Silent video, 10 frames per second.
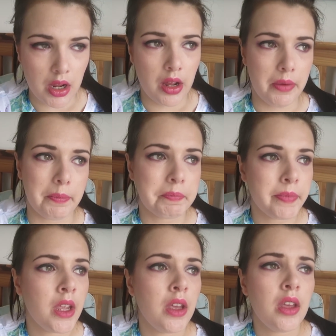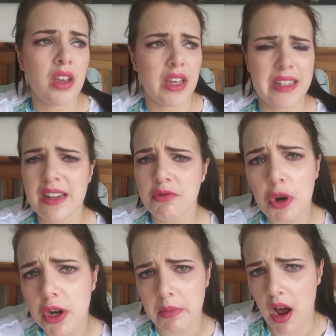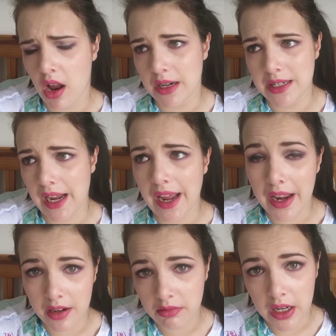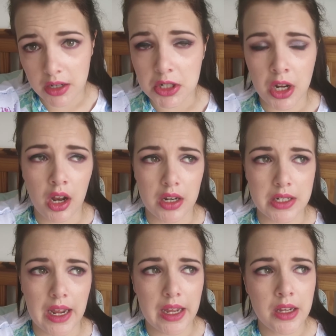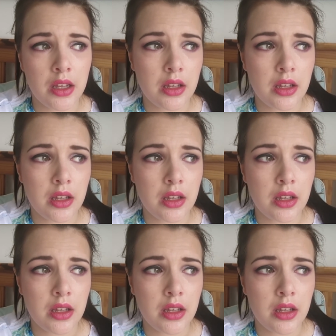Um, it didn't ruin my holiday, I had a really good holiday,